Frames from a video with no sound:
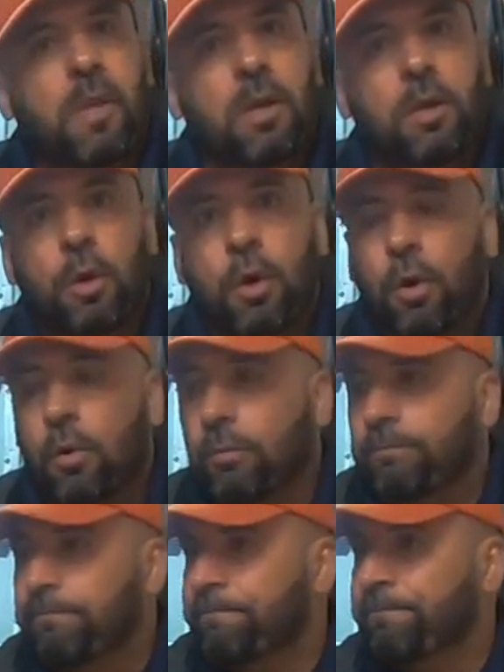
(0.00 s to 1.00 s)
You
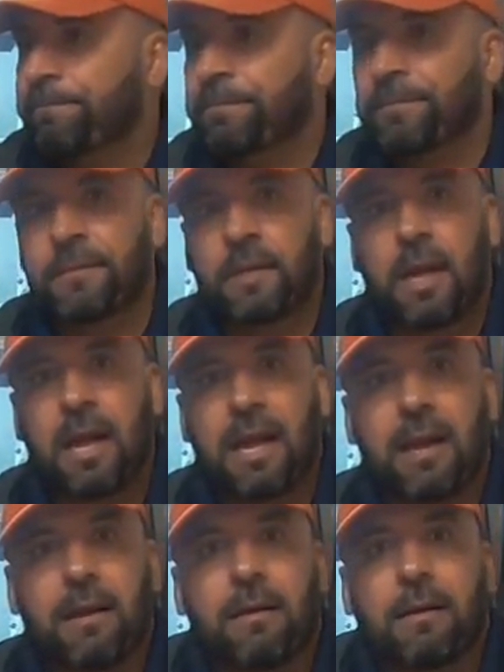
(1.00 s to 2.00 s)
know, I
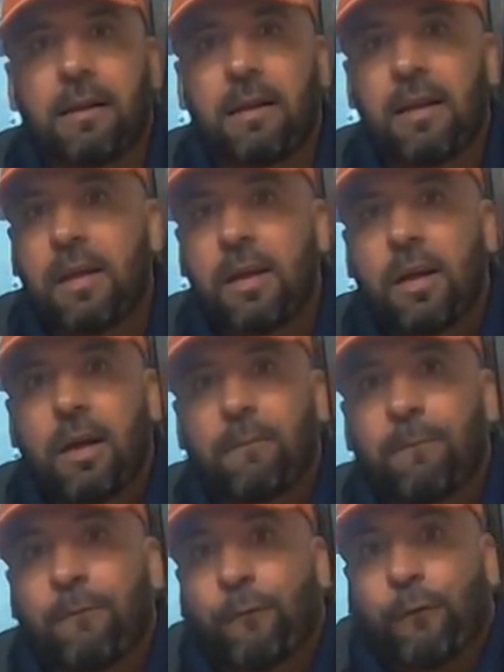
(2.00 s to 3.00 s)
got
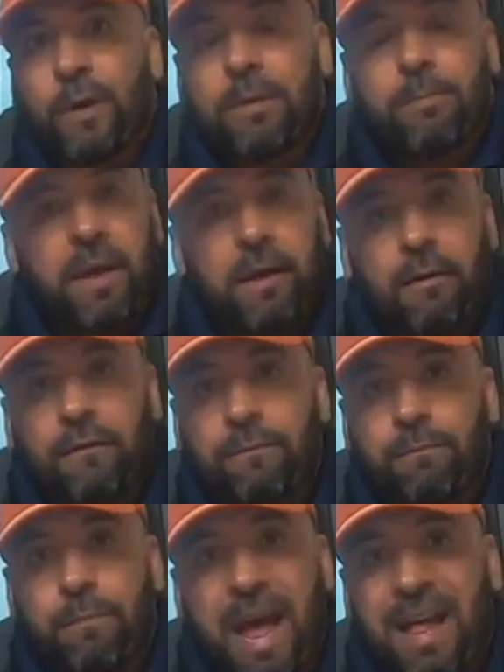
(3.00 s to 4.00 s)
a free pair
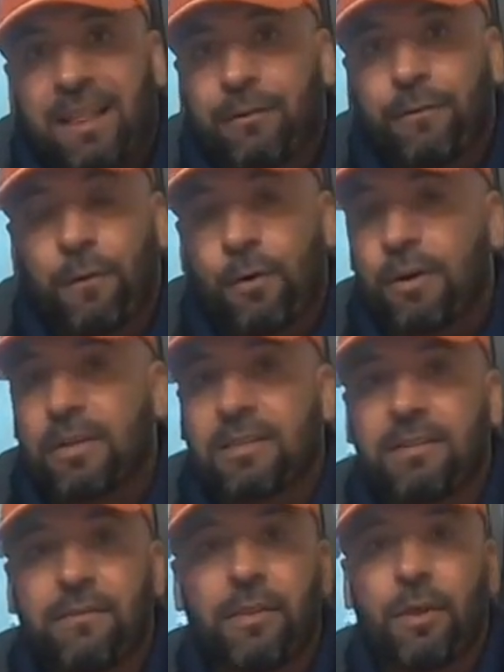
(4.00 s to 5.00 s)
of pallet
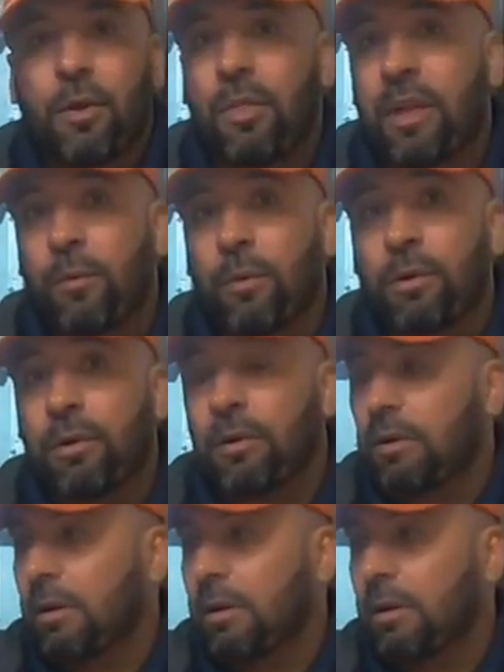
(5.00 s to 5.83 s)
forks, even though they were